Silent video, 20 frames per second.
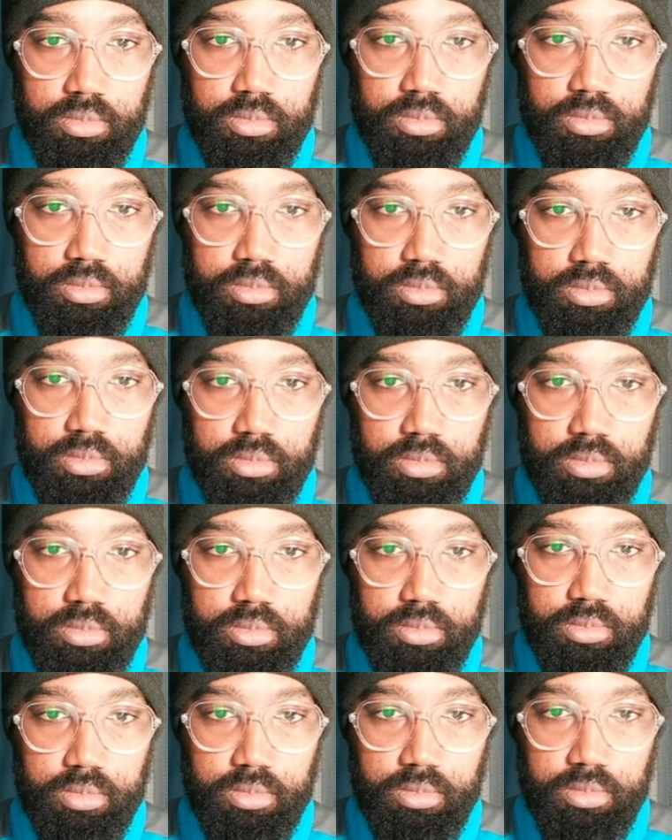
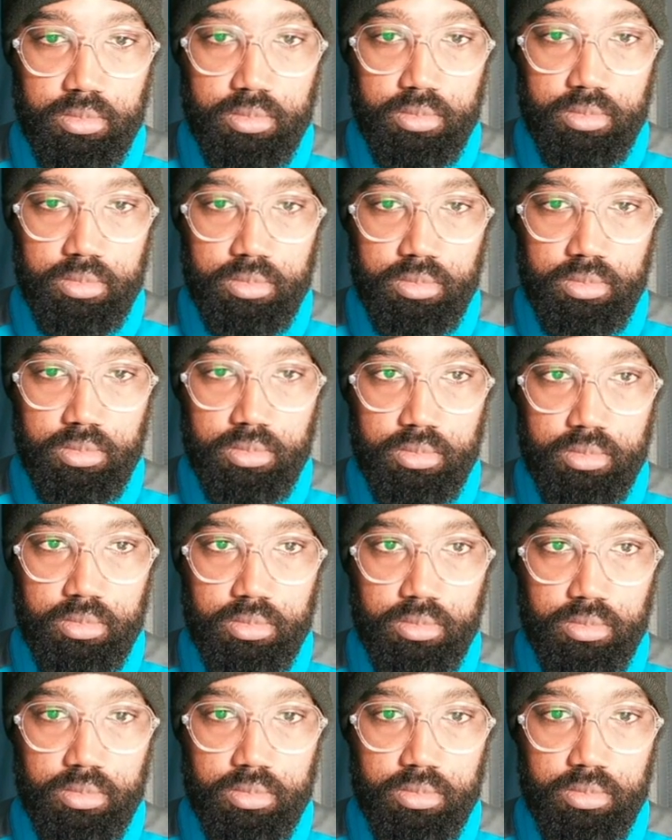
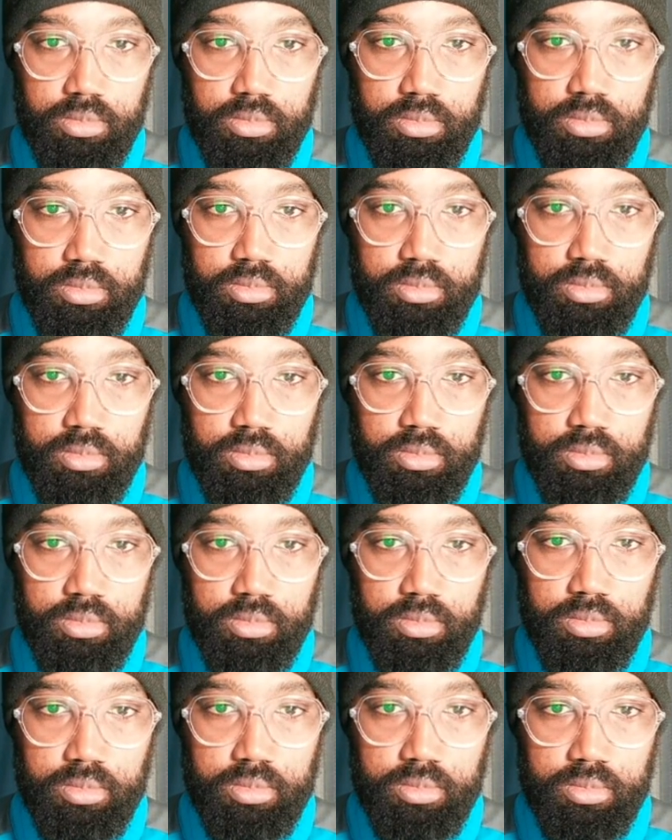
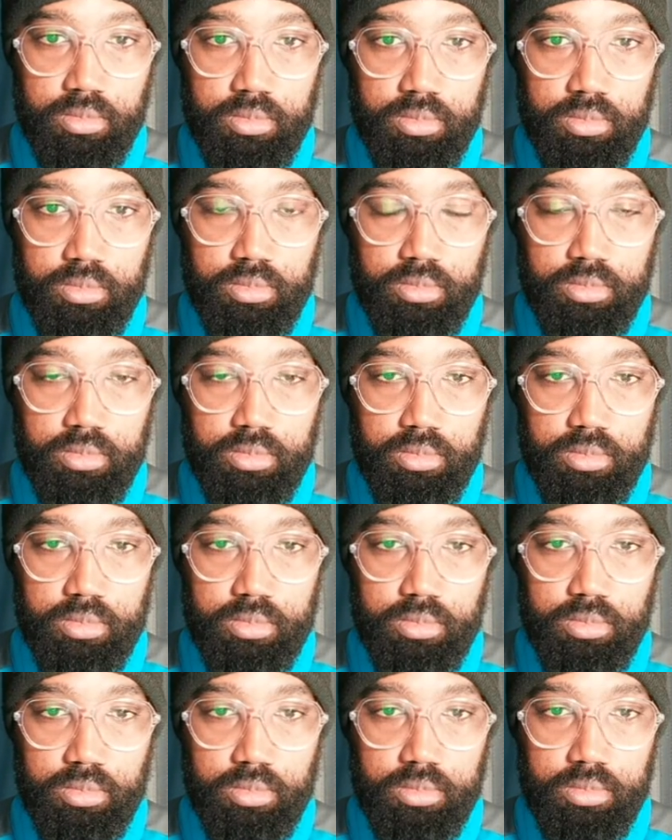
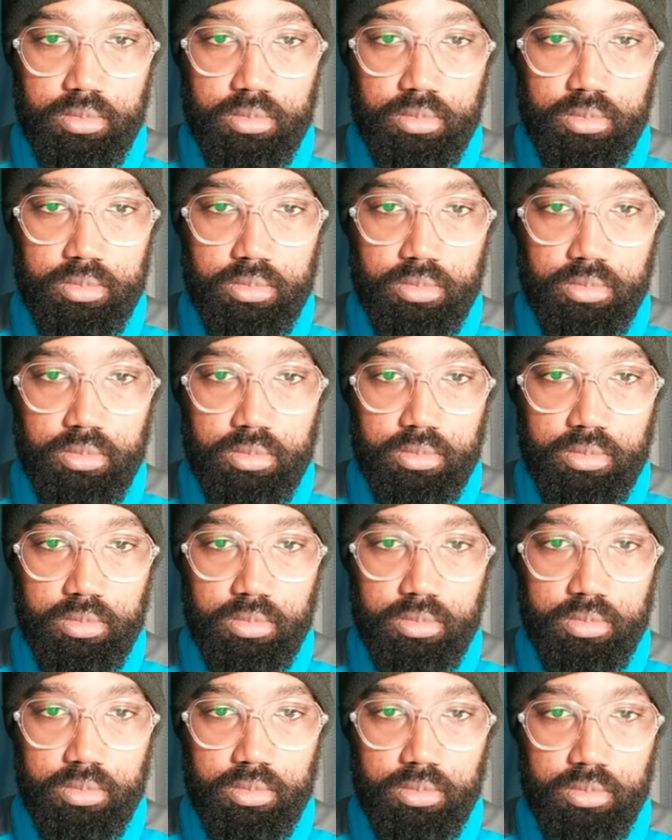
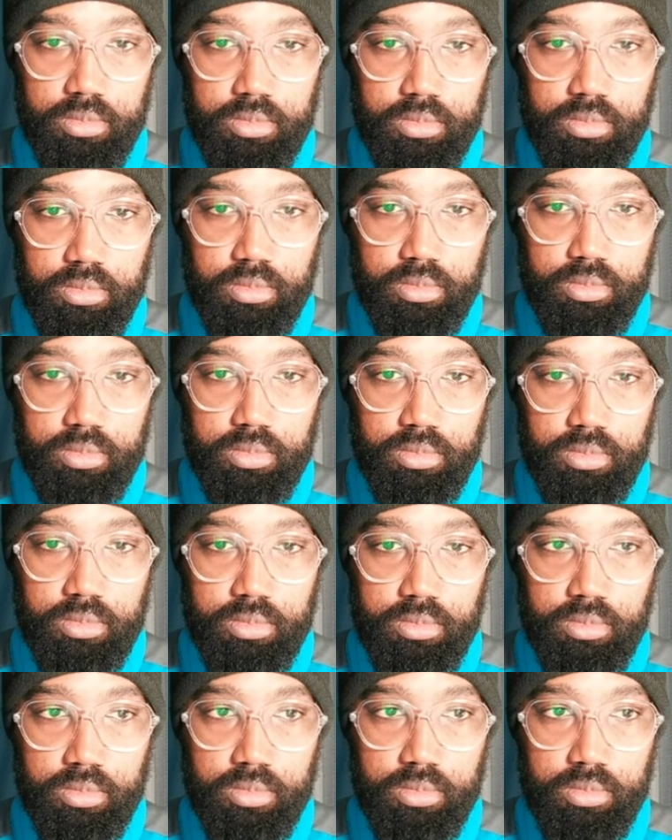
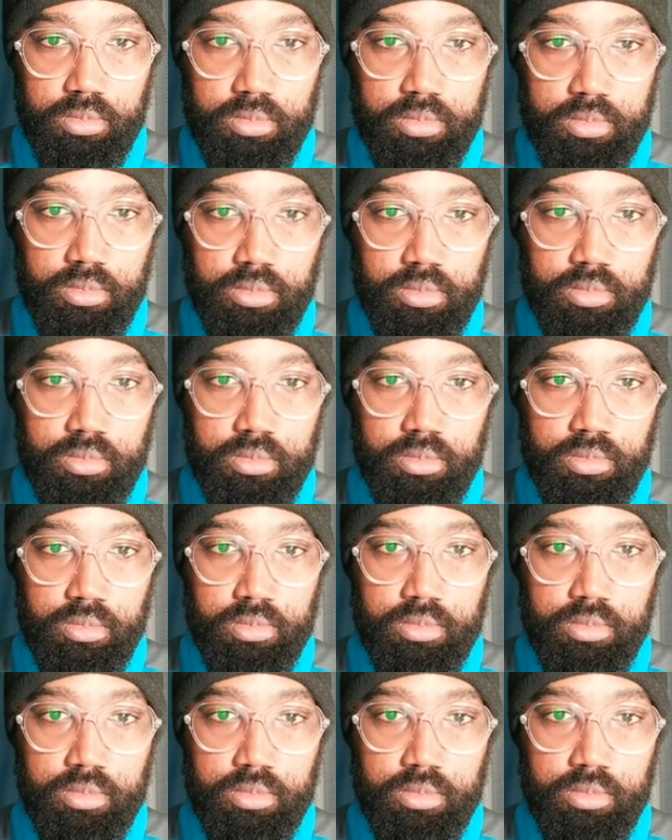(silent)